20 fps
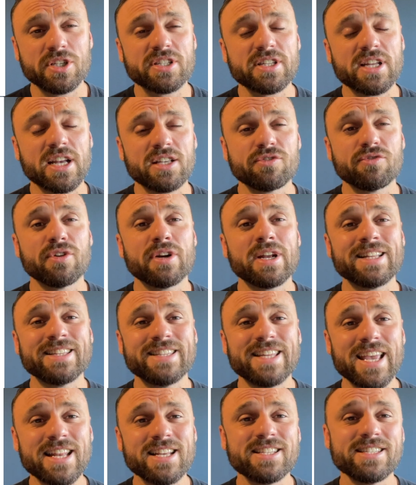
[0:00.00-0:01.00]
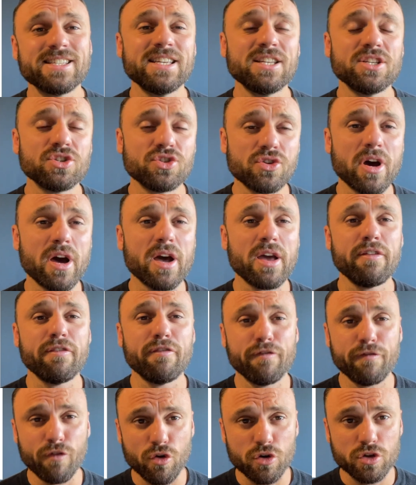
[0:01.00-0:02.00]
stands for adenosine
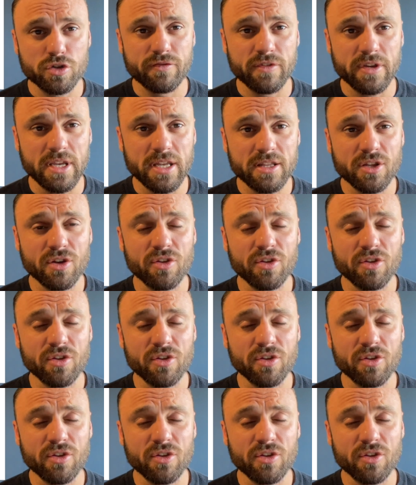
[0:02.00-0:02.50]
triphosphate.